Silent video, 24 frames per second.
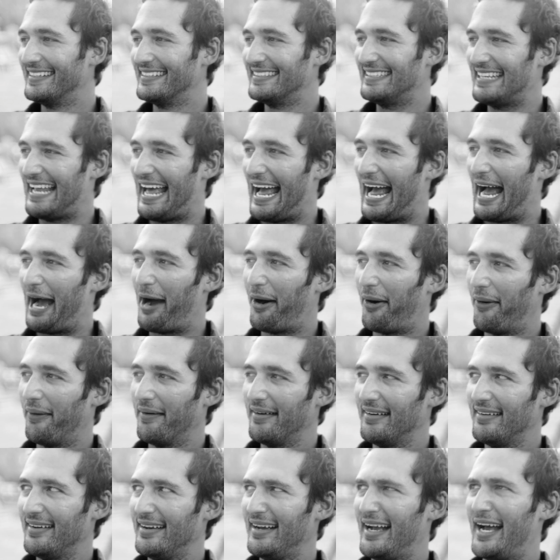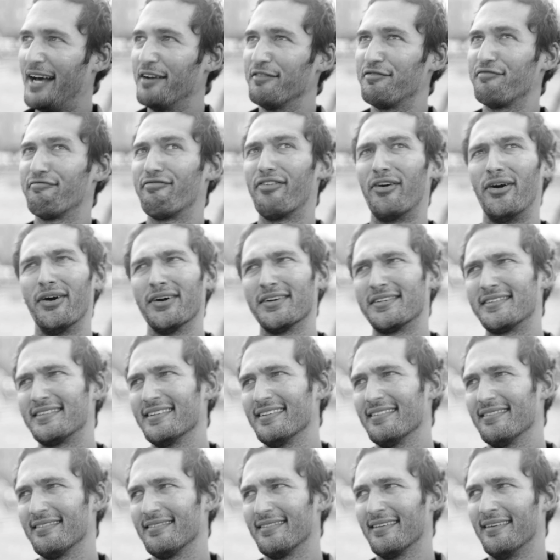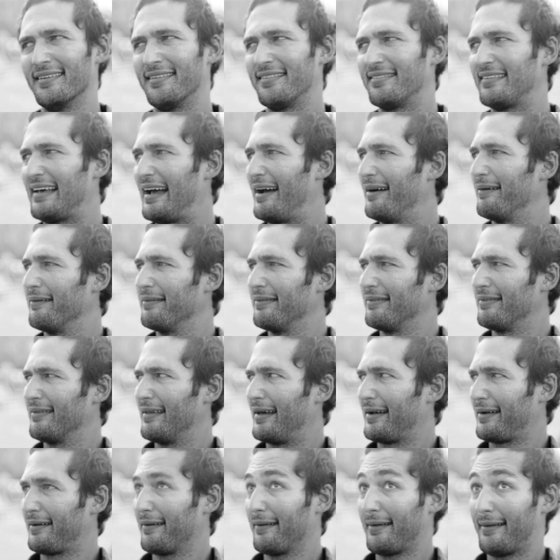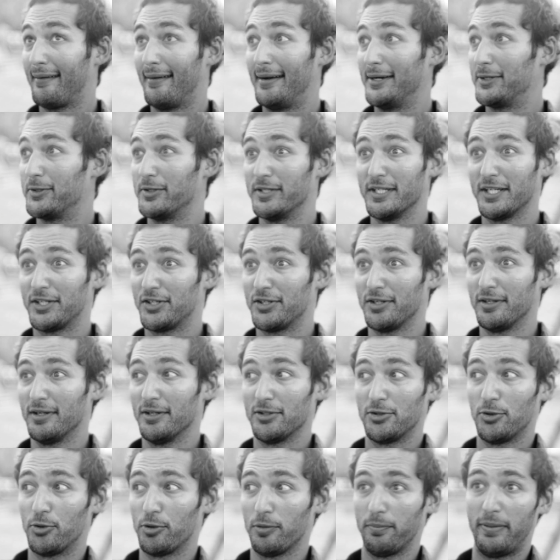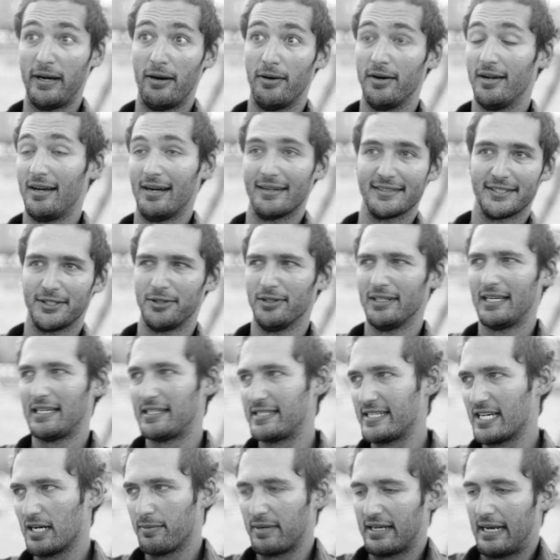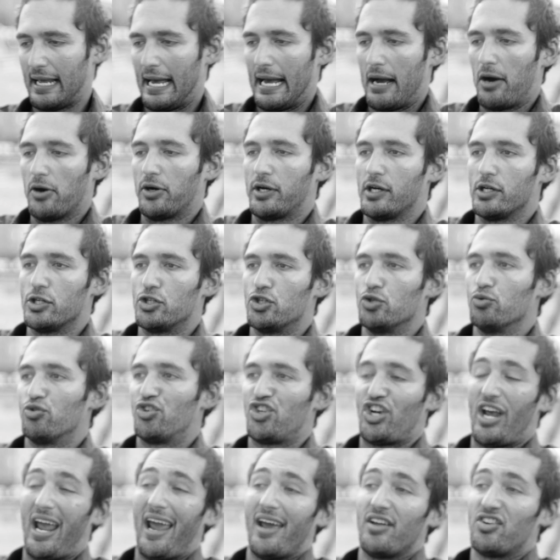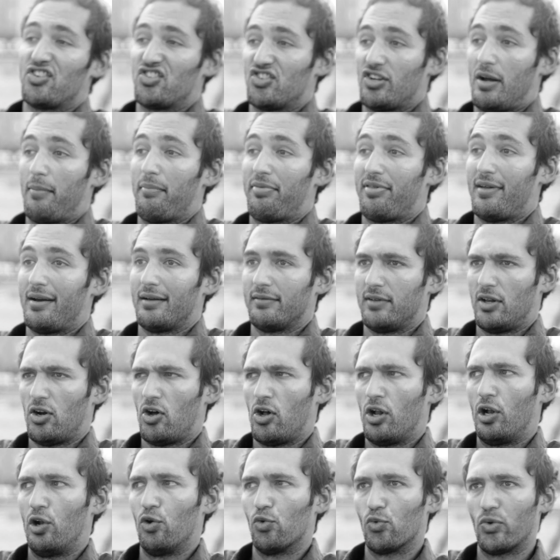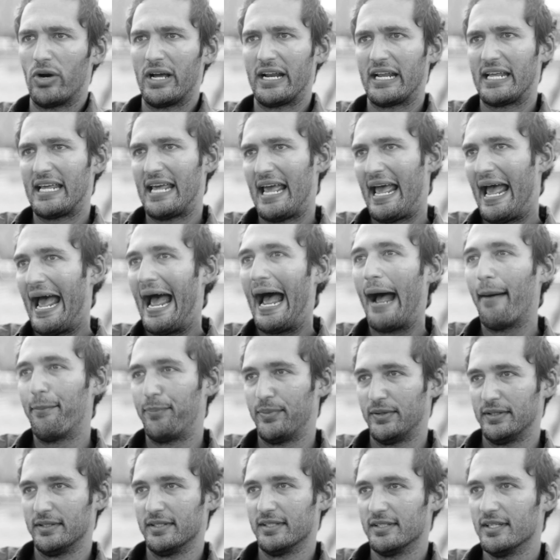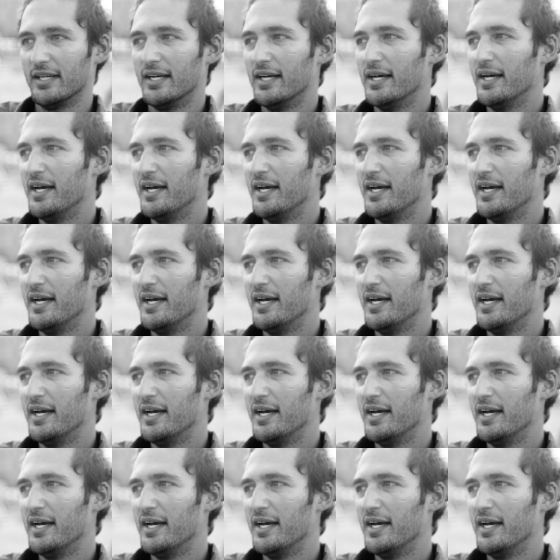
Now, at first, this sounds like a contradiction, a total paradoxical idea. I mean, how could you change something that already happened?